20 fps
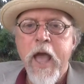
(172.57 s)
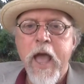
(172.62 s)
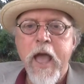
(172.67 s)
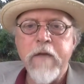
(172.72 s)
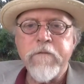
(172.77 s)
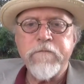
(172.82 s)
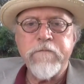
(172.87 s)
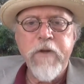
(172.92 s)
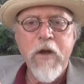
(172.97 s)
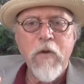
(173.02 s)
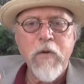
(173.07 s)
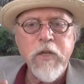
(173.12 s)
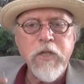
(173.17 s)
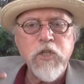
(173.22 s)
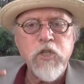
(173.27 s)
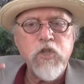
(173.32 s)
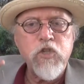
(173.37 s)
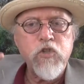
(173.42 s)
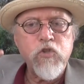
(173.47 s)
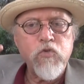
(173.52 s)
a very
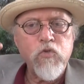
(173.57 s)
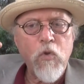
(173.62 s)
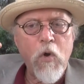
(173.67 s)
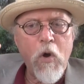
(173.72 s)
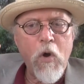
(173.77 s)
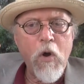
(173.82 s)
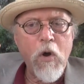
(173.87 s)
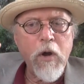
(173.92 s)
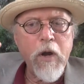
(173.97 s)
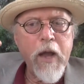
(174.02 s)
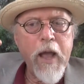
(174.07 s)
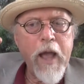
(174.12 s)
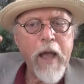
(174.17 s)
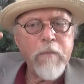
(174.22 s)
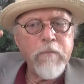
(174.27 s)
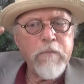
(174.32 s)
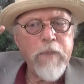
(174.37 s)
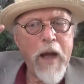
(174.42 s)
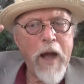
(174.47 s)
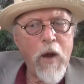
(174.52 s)
strong
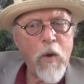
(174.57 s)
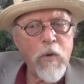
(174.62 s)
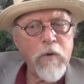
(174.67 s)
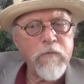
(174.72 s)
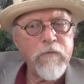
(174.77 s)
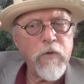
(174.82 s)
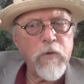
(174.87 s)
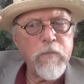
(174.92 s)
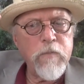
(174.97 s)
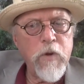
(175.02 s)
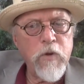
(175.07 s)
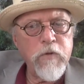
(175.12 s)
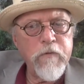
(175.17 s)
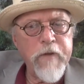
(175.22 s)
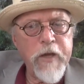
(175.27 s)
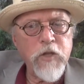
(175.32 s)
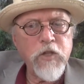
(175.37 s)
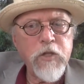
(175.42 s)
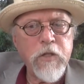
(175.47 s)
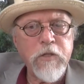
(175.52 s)
and powerful
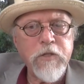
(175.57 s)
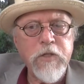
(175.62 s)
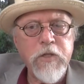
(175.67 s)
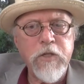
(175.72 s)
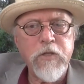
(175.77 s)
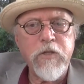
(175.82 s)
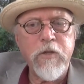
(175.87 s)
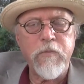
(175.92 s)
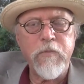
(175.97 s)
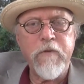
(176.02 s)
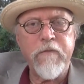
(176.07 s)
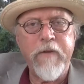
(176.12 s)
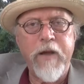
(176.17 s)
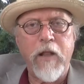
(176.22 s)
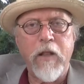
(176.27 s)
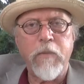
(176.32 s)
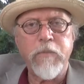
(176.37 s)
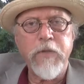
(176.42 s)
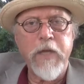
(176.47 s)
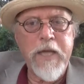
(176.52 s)
motivational system
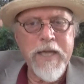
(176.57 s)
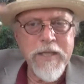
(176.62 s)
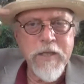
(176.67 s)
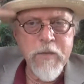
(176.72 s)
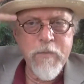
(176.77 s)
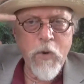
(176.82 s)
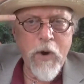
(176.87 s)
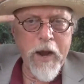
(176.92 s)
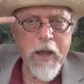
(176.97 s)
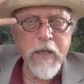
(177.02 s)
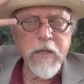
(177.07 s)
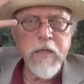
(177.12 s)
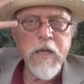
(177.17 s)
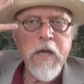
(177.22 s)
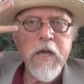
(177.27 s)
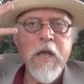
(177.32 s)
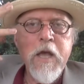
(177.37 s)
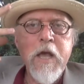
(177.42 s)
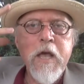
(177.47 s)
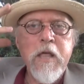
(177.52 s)
developed in the brain
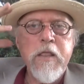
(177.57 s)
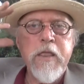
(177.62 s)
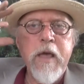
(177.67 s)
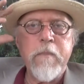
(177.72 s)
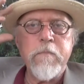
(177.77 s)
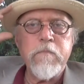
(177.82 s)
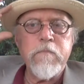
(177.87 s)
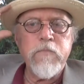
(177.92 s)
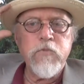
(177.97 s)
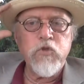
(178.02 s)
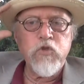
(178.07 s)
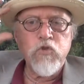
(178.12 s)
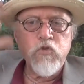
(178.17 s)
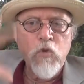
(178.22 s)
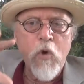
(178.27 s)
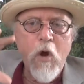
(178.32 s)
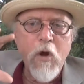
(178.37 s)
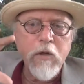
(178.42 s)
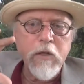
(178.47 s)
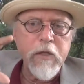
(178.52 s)
that
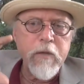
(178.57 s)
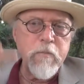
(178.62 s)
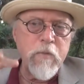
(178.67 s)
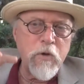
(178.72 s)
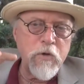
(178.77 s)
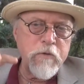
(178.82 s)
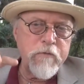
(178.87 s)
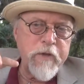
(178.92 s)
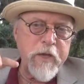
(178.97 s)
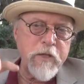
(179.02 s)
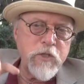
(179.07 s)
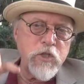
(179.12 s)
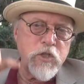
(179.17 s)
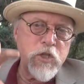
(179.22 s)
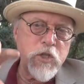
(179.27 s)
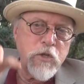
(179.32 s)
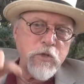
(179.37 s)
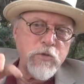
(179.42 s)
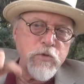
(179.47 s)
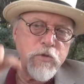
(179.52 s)
strongly motivates
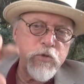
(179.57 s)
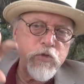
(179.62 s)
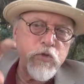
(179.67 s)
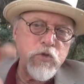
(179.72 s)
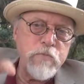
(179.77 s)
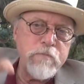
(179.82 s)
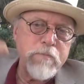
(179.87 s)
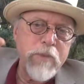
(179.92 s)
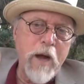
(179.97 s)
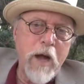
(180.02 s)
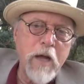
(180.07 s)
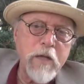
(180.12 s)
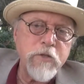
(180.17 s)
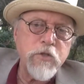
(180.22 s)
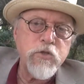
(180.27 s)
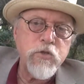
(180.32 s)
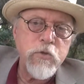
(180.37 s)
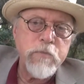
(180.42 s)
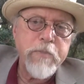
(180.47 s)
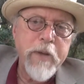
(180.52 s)
children to bond
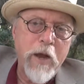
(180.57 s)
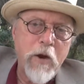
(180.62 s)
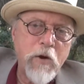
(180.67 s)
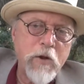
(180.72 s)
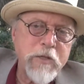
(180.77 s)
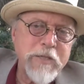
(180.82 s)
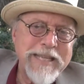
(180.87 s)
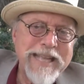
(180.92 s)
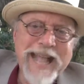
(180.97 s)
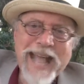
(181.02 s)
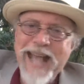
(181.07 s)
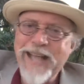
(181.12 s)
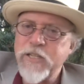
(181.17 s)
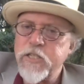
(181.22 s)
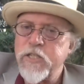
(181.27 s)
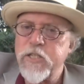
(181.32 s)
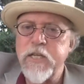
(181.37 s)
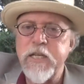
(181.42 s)
to parents. It has